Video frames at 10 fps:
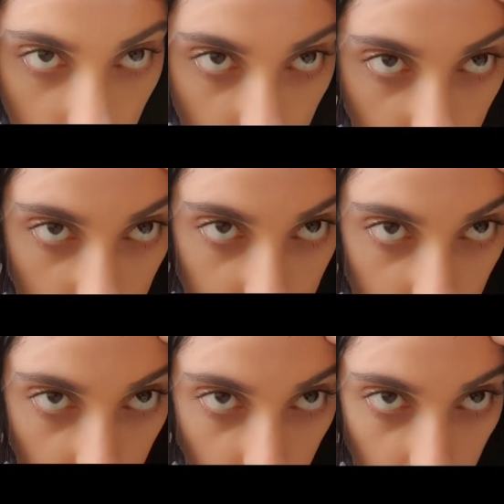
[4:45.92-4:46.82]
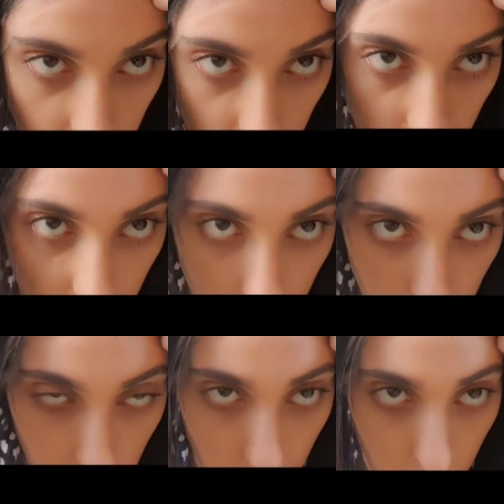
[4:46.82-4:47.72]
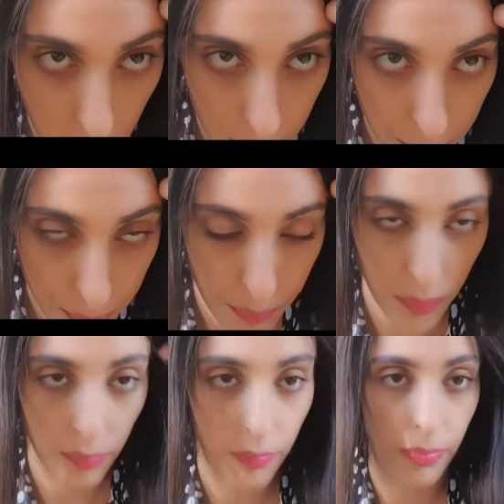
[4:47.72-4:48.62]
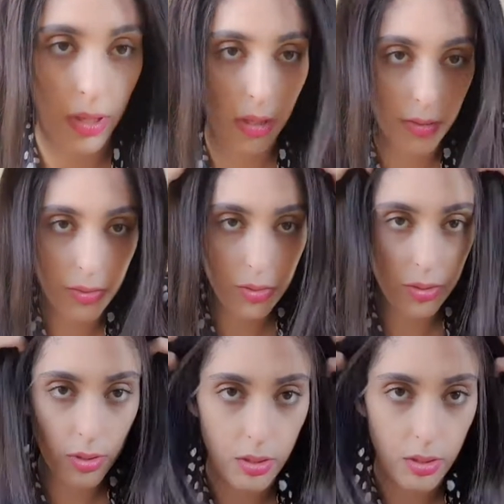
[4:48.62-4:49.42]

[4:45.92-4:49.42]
you can see where the beige